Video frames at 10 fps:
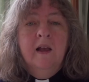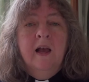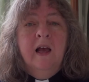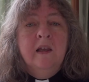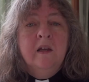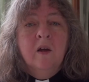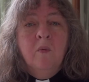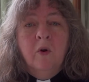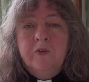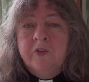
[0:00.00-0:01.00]
Helena
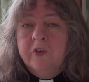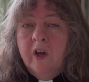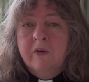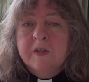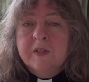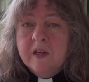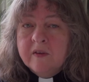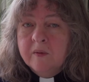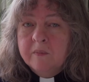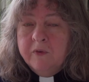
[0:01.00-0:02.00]
wanted to go and see
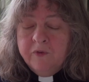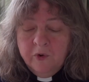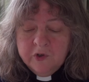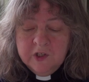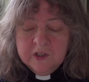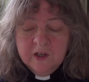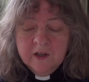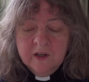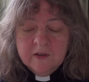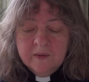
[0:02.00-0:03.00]
them before she
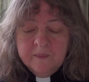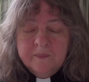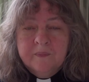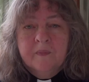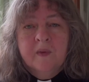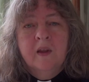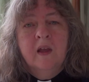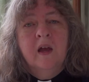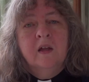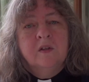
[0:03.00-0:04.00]
died,
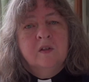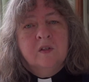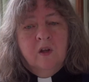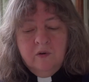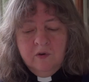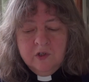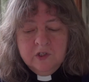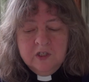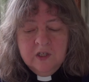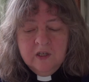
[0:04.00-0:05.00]
and so
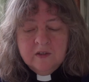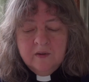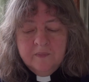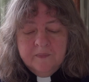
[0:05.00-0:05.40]
she did.